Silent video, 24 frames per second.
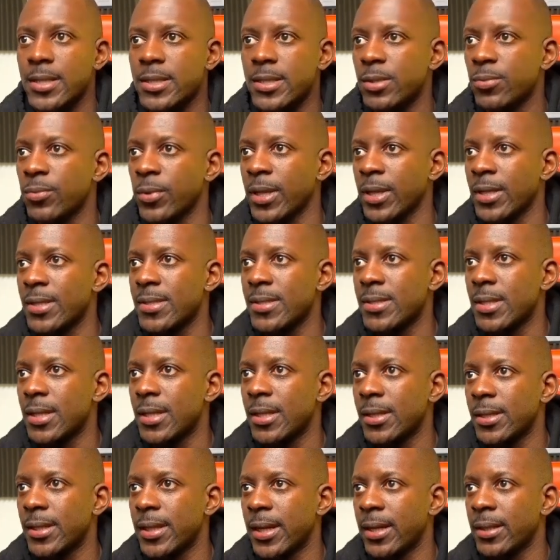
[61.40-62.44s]
we can see
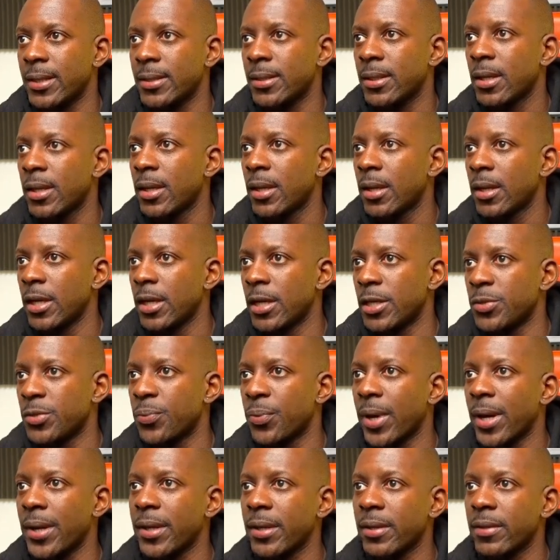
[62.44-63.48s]
that it's
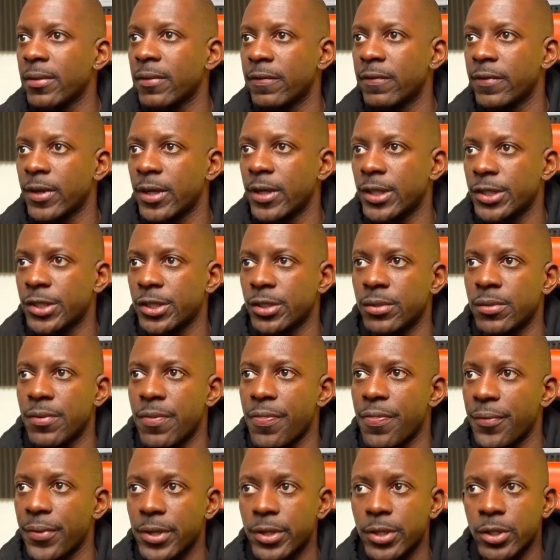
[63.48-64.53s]
running the version
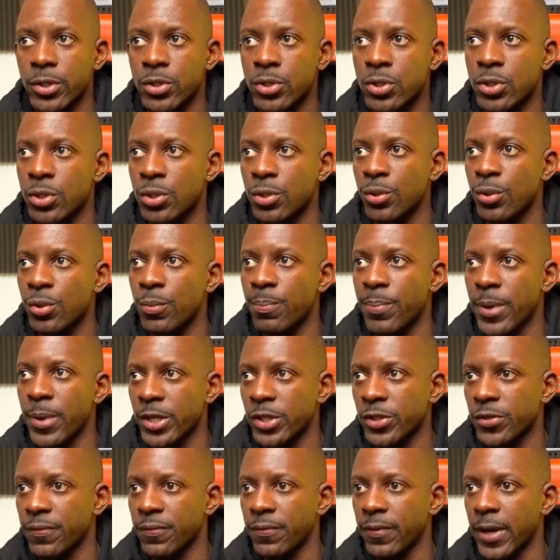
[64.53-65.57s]
3.2
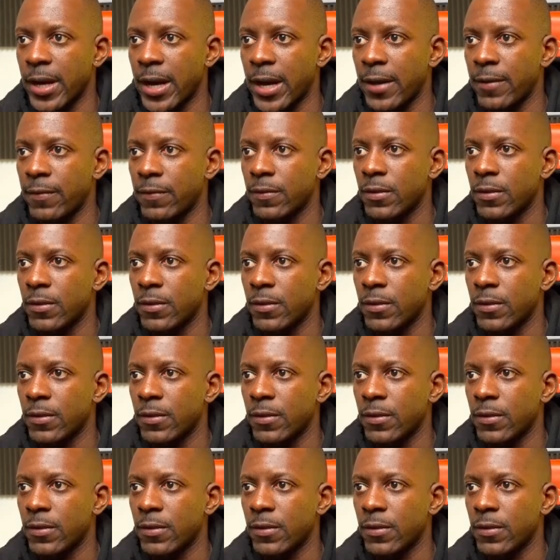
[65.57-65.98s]
patch 5,